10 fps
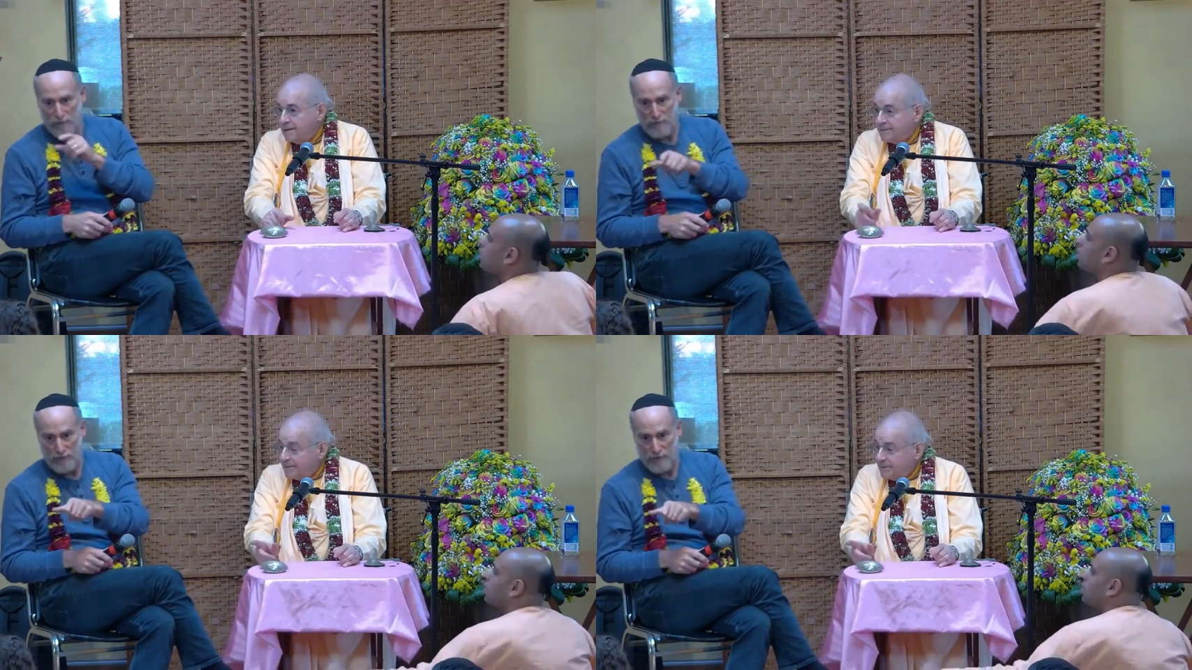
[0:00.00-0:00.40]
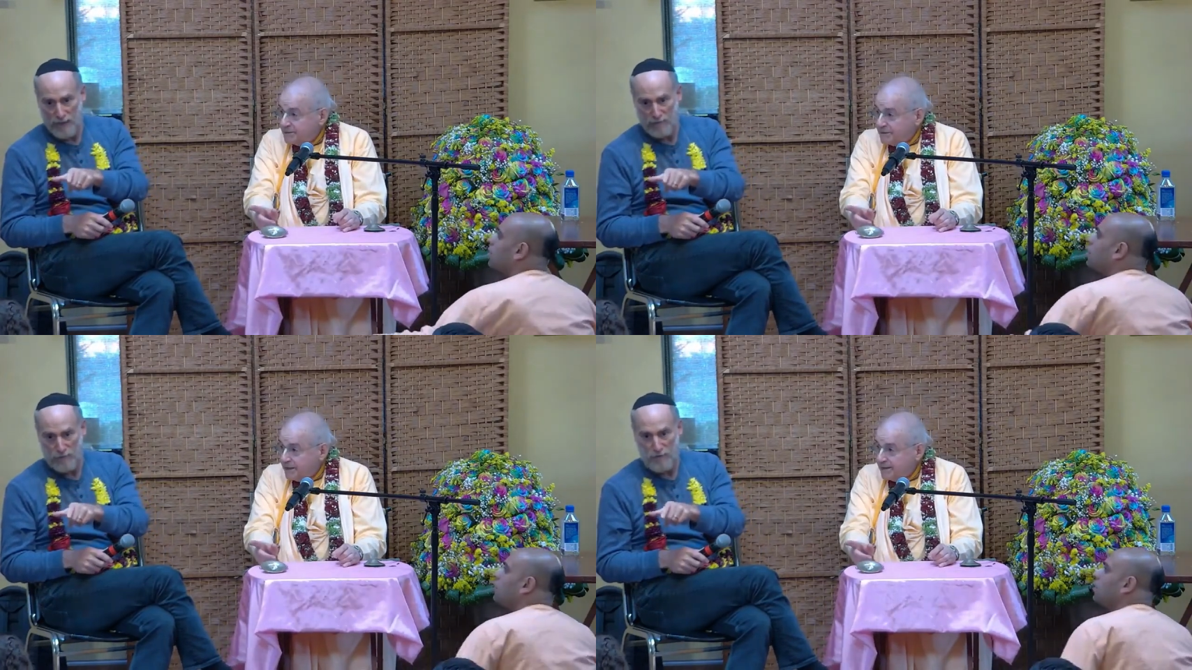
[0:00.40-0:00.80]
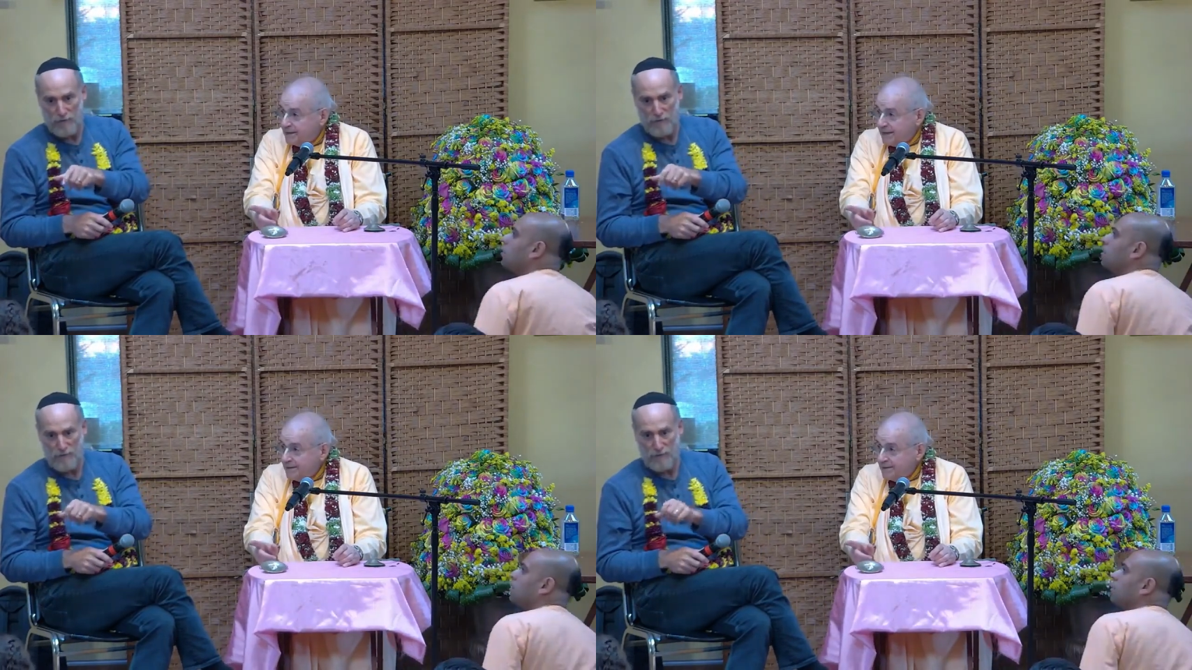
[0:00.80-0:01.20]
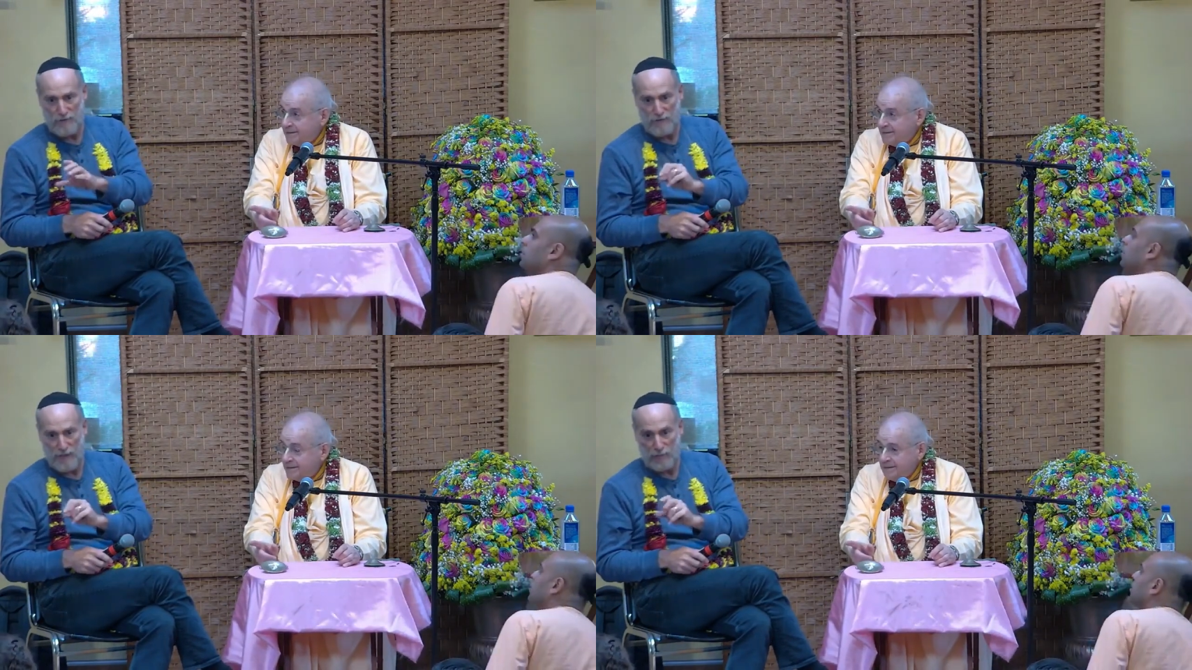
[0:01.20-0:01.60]
Speaker 1: Is Abhishek now?
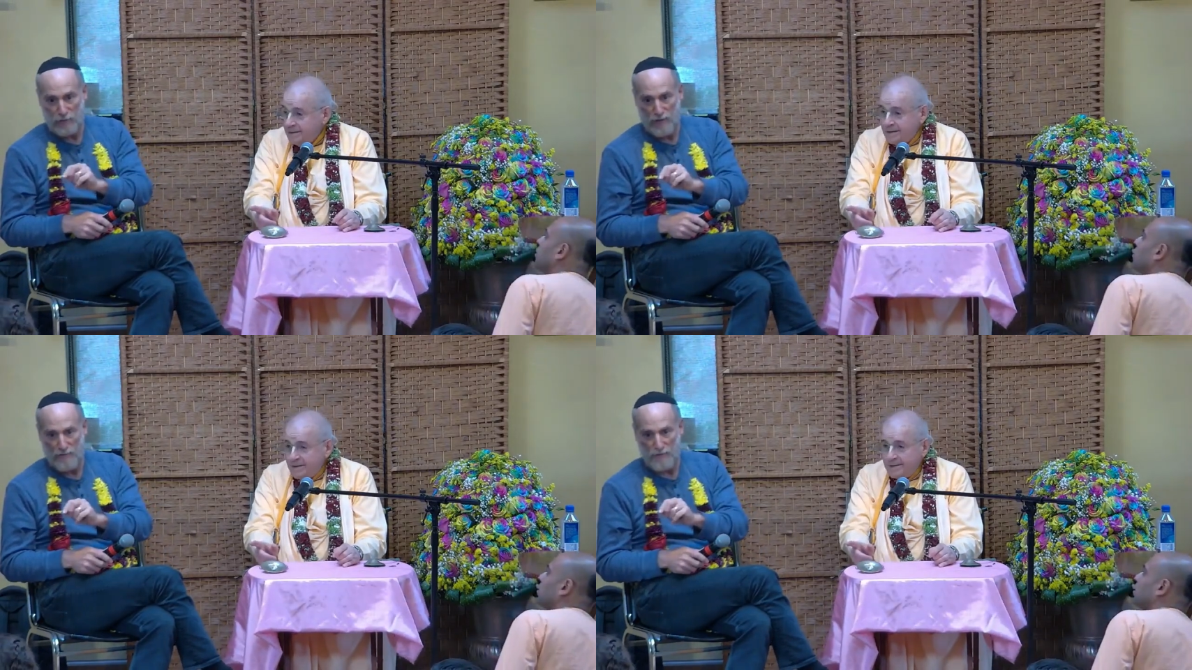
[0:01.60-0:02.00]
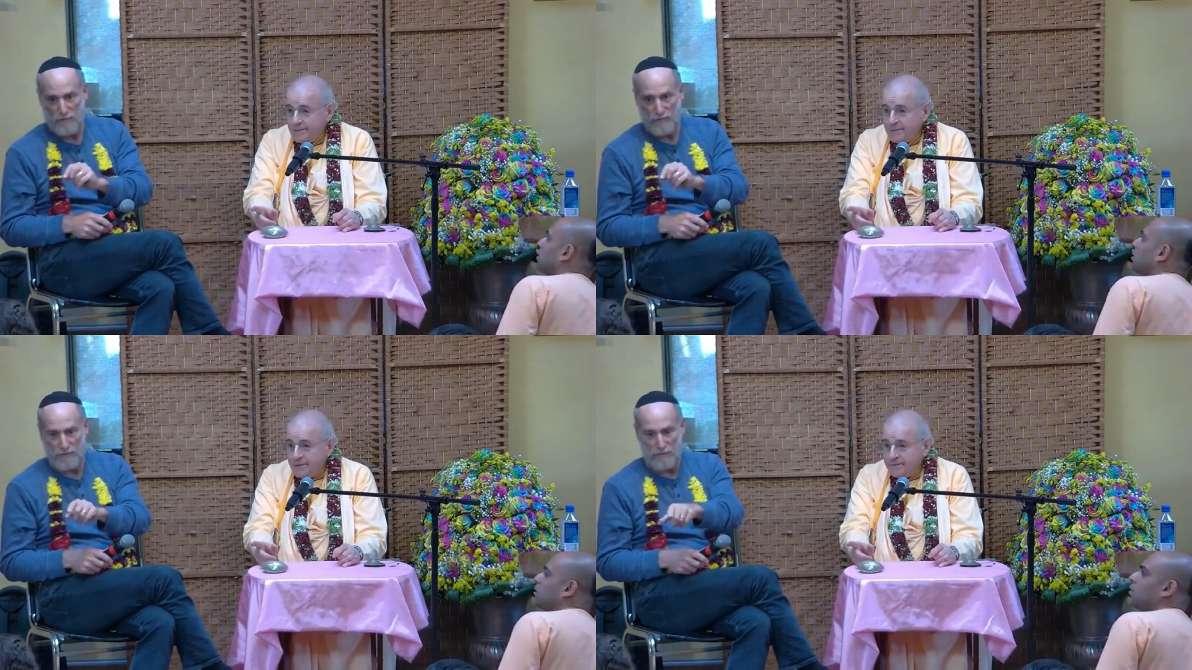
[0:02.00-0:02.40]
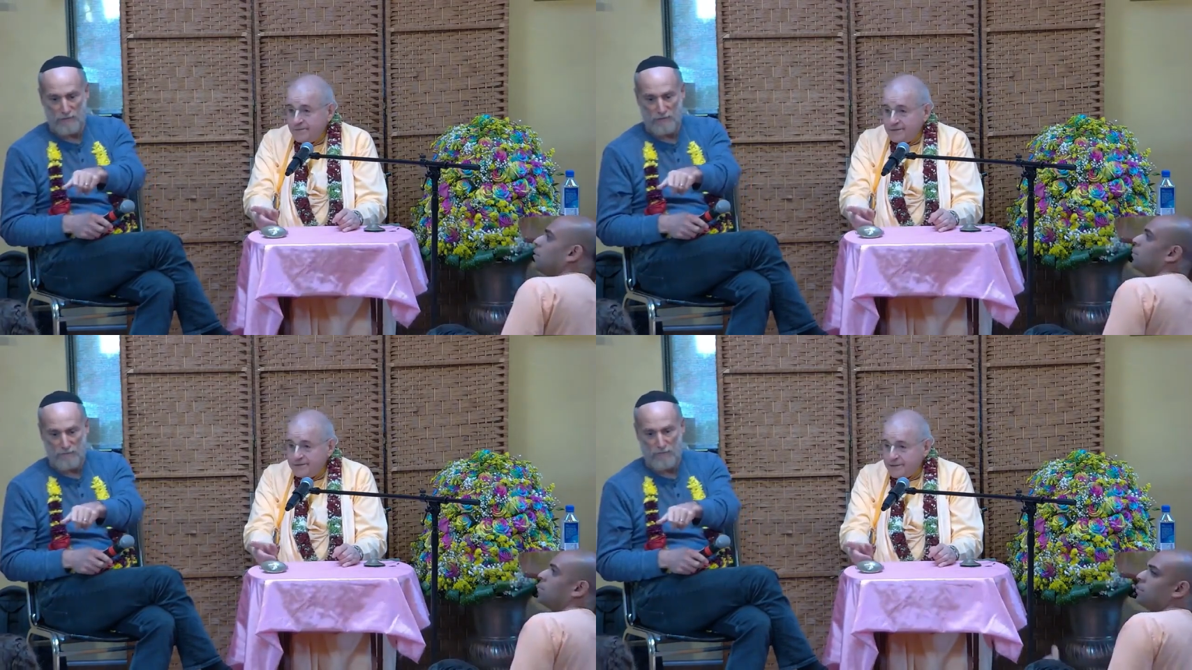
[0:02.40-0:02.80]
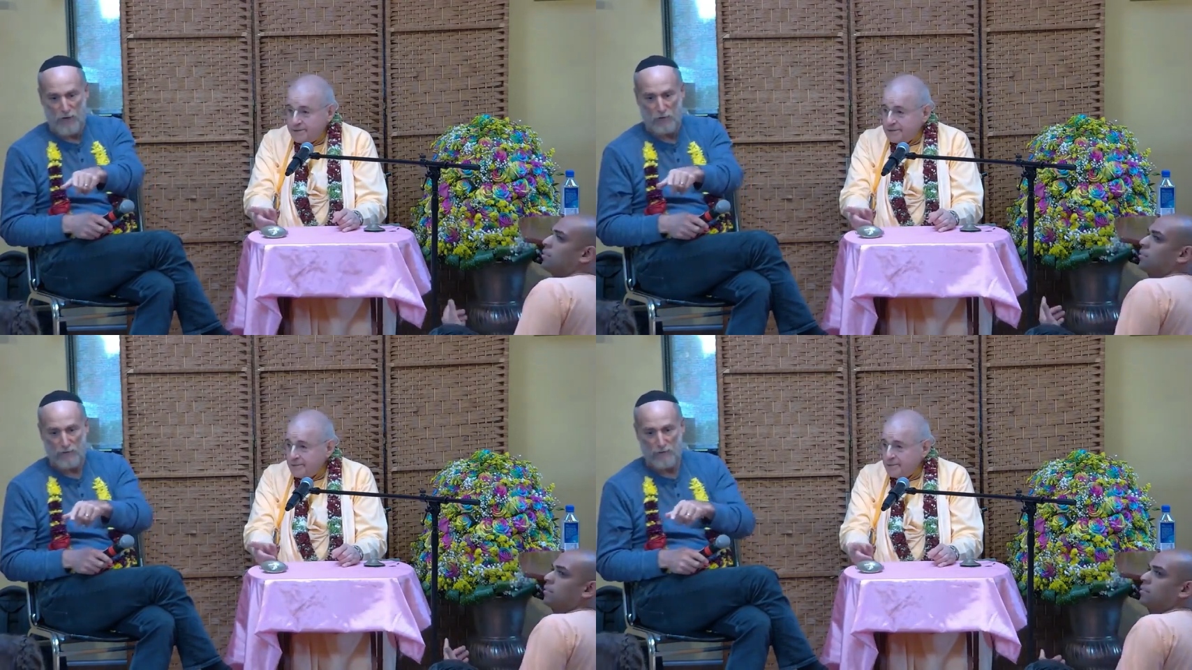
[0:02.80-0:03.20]
But
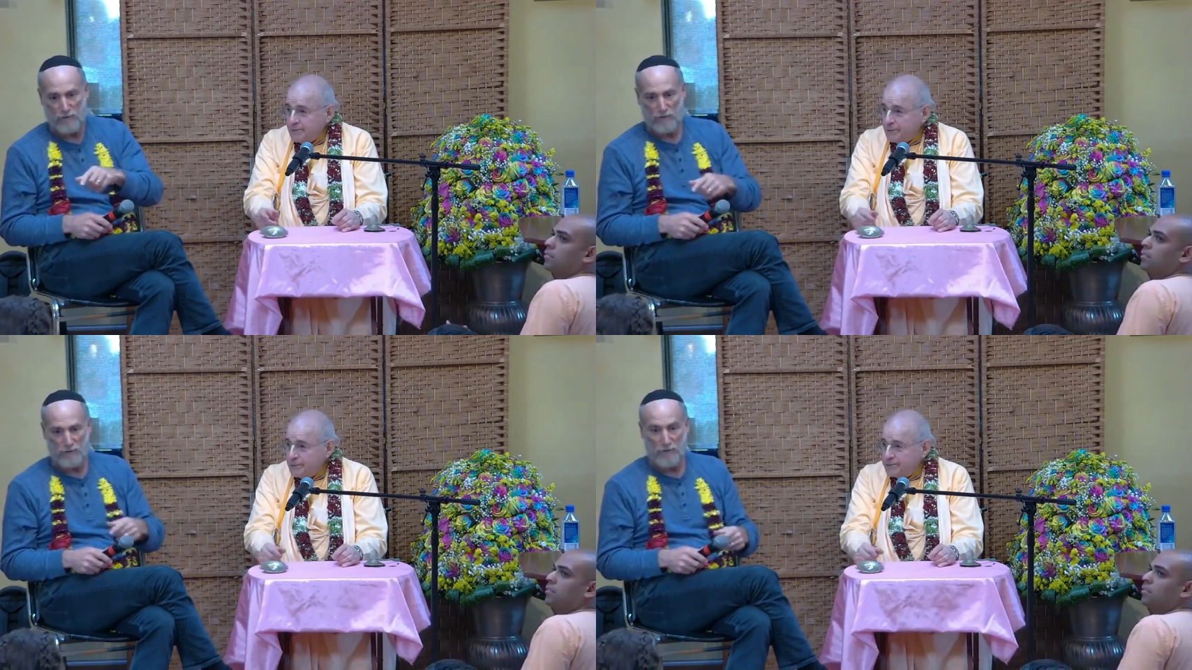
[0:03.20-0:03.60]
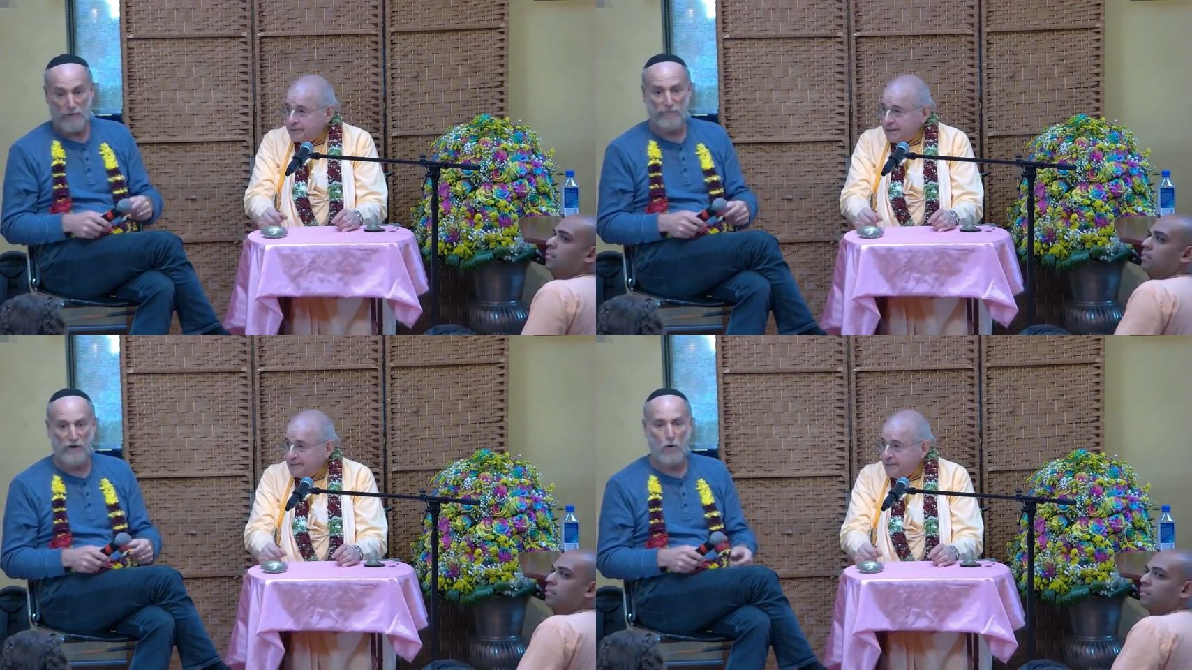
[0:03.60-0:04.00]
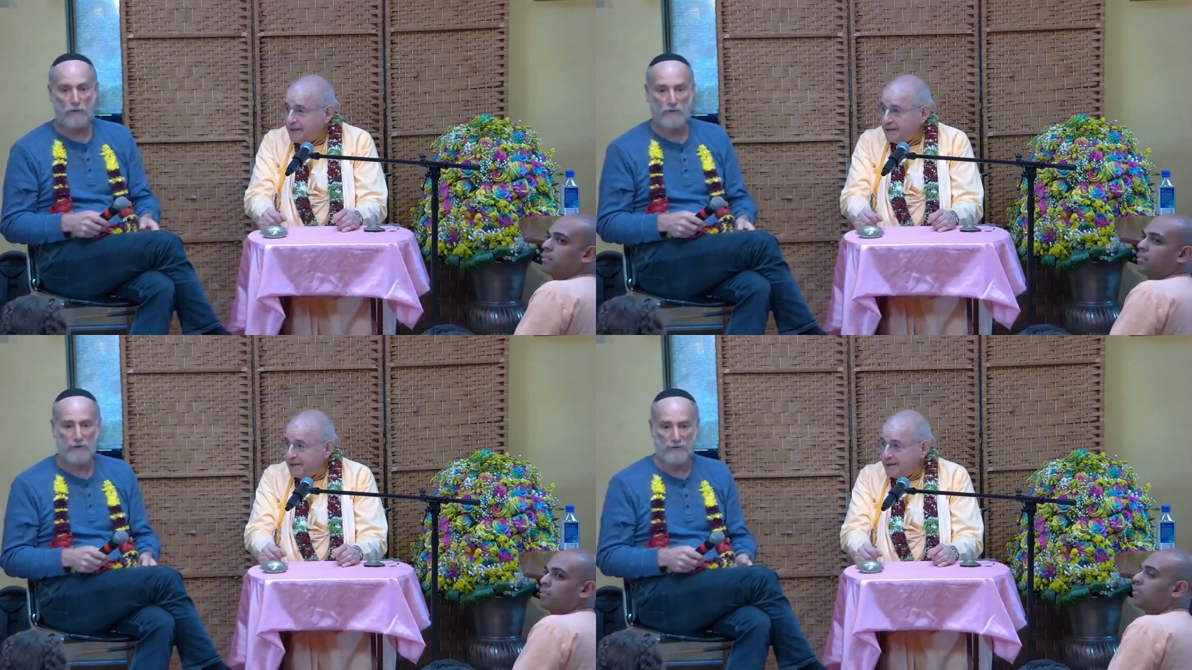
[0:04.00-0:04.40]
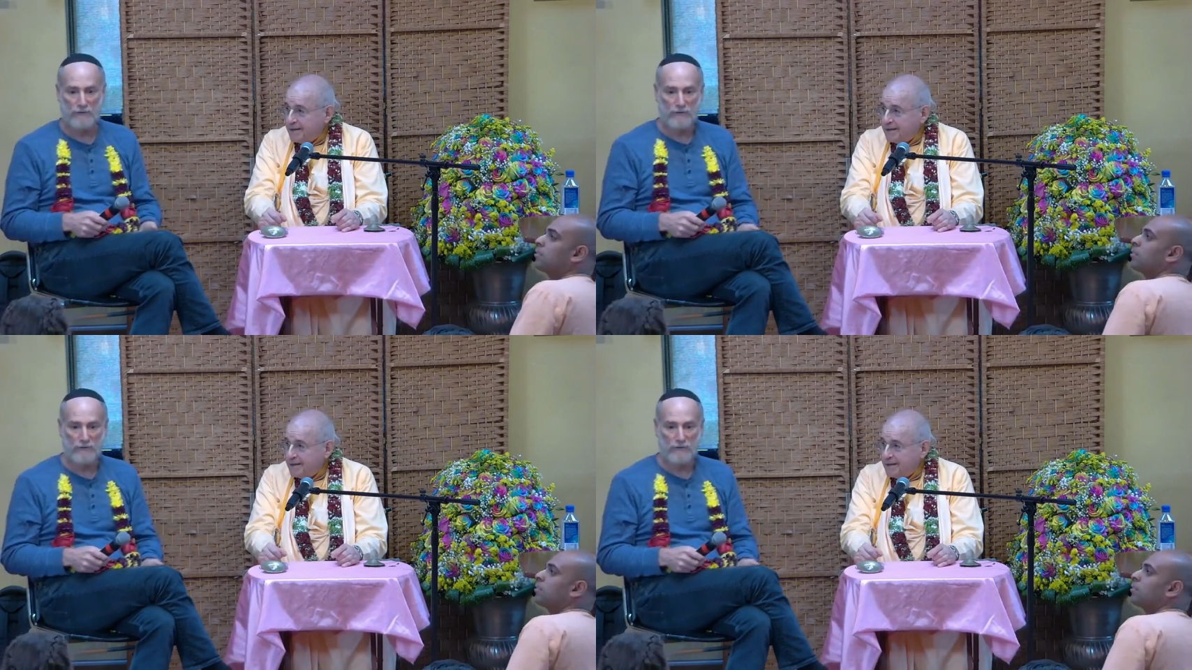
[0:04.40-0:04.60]
Vaisheshika Prabhu is not back.